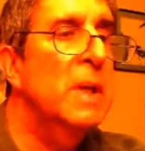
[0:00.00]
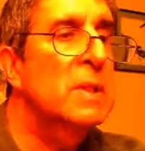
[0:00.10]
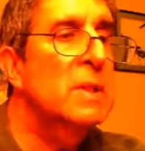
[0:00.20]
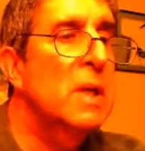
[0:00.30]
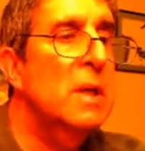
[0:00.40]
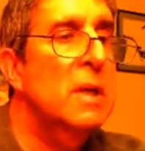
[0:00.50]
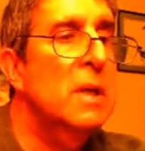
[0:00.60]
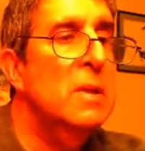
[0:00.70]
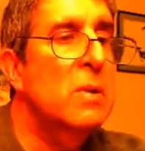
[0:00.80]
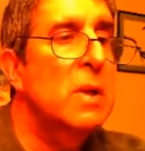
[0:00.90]
But
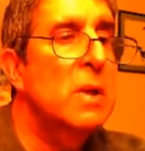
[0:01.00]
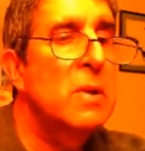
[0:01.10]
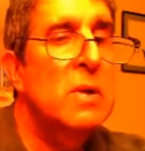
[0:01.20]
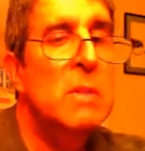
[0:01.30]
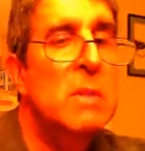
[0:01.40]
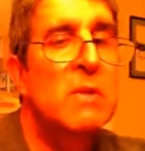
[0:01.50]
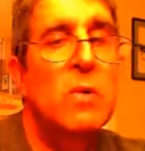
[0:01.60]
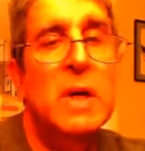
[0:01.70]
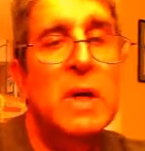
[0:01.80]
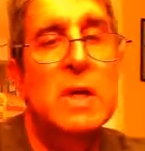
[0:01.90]
there are a
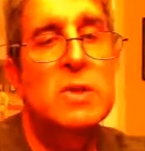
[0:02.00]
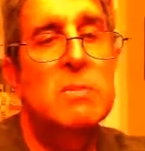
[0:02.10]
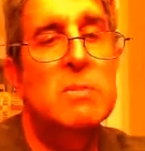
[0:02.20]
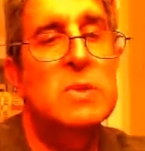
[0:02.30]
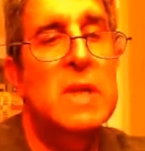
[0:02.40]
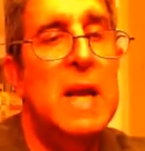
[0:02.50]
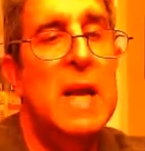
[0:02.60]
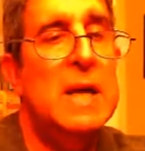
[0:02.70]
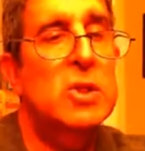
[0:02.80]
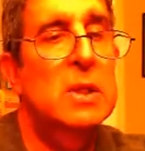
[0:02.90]
number of organisms
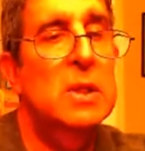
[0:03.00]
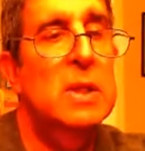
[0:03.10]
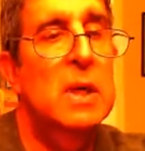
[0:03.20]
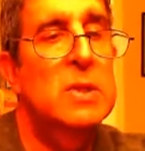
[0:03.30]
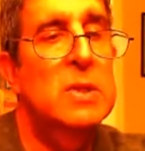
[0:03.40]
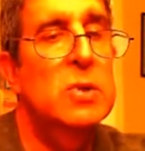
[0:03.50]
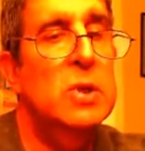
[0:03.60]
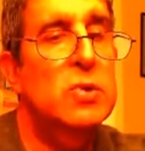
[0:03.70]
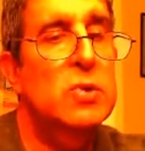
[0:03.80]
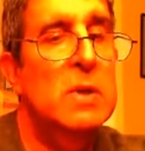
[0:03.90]
that actually
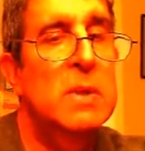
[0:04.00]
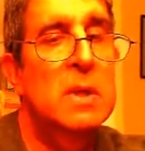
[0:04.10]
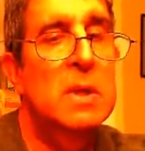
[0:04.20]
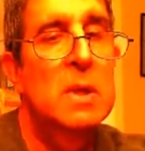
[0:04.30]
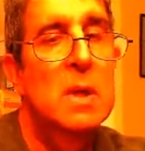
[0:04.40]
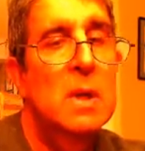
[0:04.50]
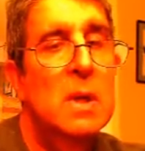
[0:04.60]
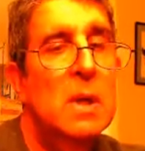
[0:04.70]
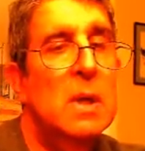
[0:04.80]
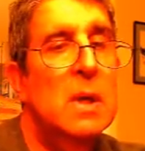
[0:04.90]
do contribute
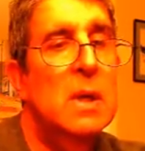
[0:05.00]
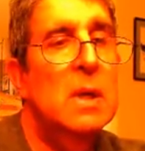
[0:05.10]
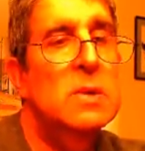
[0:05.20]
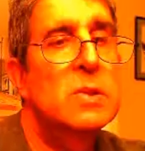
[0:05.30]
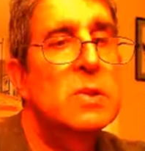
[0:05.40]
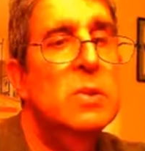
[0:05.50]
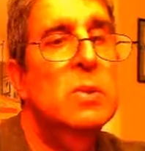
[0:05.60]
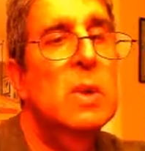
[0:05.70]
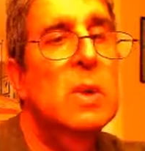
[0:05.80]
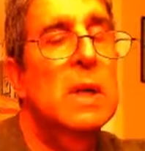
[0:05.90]

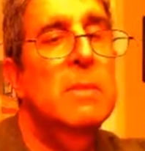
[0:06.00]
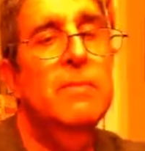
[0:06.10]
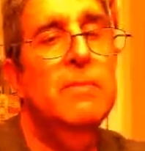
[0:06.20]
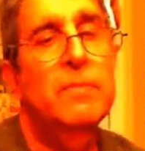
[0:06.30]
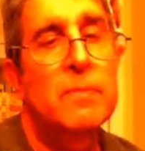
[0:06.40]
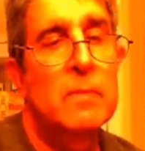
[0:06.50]
to